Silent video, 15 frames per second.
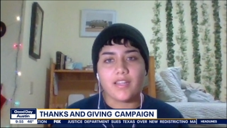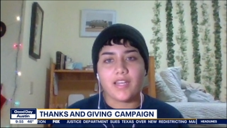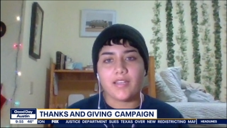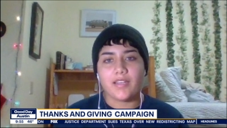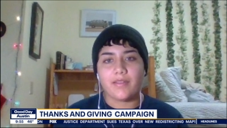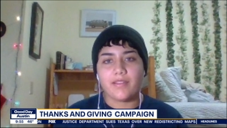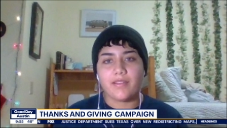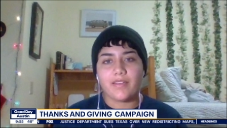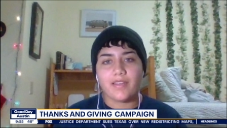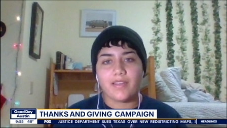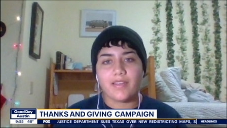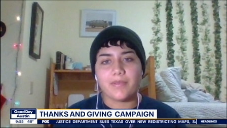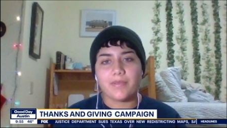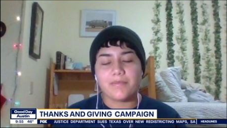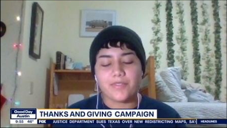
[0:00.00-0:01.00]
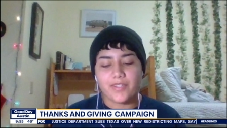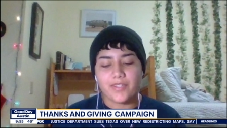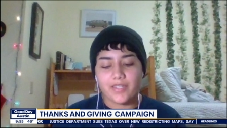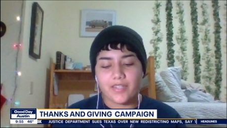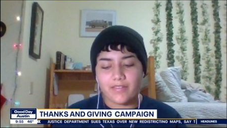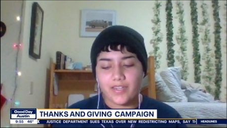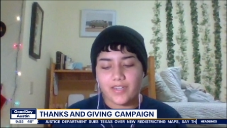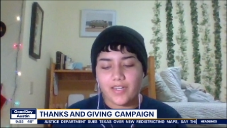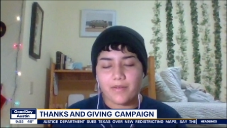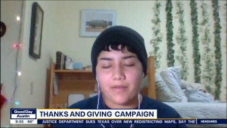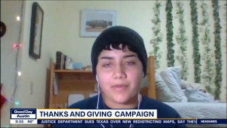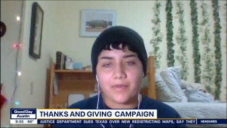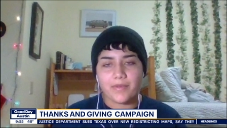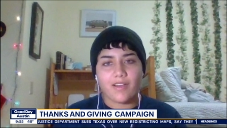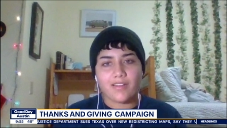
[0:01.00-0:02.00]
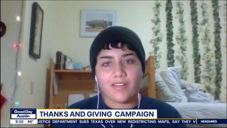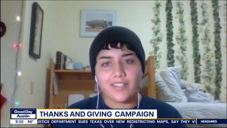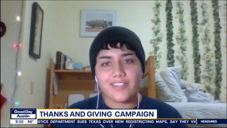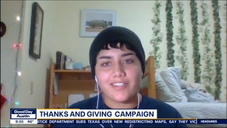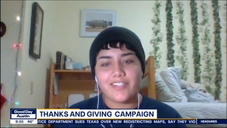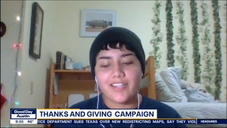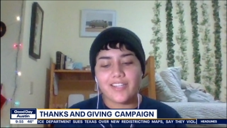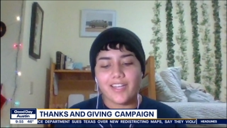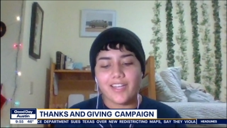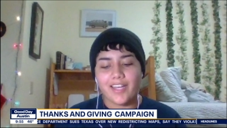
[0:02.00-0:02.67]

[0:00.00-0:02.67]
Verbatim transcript: I, I'm, I'm doing good right now. I'm in college.